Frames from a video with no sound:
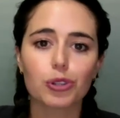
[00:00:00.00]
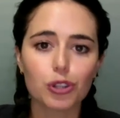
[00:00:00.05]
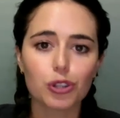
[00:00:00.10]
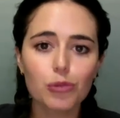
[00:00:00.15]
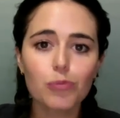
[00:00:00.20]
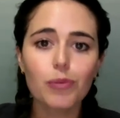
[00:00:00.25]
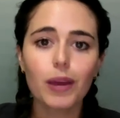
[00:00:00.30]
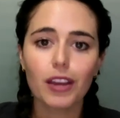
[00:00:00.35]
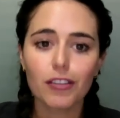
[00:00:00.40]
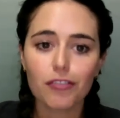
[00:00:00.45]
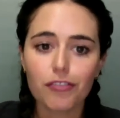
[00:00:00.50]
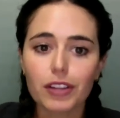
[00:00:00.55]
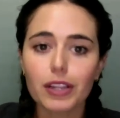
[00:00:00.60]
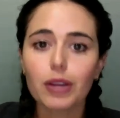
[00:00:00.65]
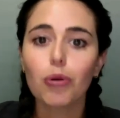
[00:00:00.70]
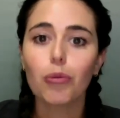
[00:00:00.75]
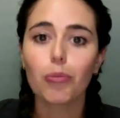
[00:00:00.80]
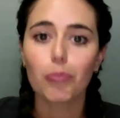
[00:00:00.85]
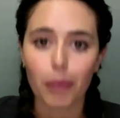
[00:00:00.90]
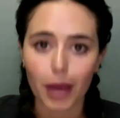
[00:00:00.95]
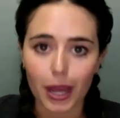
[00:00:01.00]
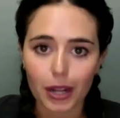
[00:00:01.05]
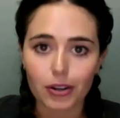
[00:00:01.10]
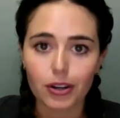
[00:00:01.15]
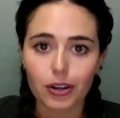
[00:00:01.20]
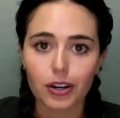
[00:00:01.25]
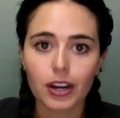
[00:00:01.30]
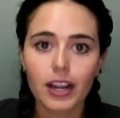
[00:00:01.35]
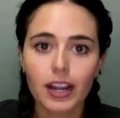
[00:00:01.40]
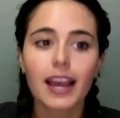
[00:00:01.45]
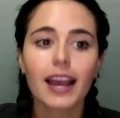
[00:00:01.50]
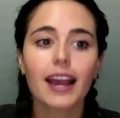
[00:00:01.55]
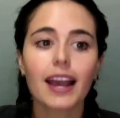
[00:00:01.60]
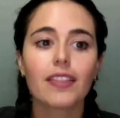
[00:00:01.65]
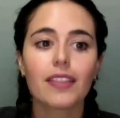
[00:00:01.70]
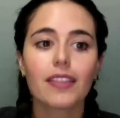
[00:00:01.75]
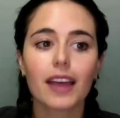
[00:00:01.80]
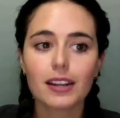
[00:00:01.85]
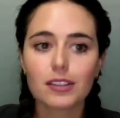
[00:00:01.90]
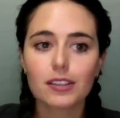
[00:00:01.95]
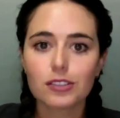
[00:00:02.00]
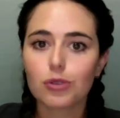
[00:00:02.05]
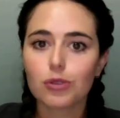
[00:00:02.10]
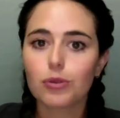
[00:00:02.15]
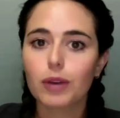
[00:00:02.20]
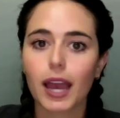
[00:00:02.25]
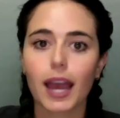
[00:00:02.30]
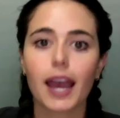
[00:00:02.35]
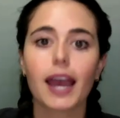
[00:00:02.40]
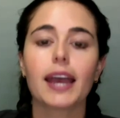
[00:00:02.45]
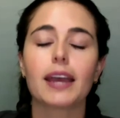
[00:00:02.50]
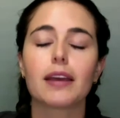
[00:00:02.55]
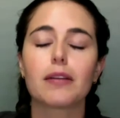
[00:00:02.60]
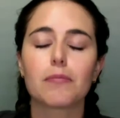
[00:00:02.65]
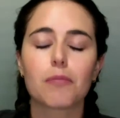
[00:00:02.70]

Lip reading: You may feel better, and that is okay.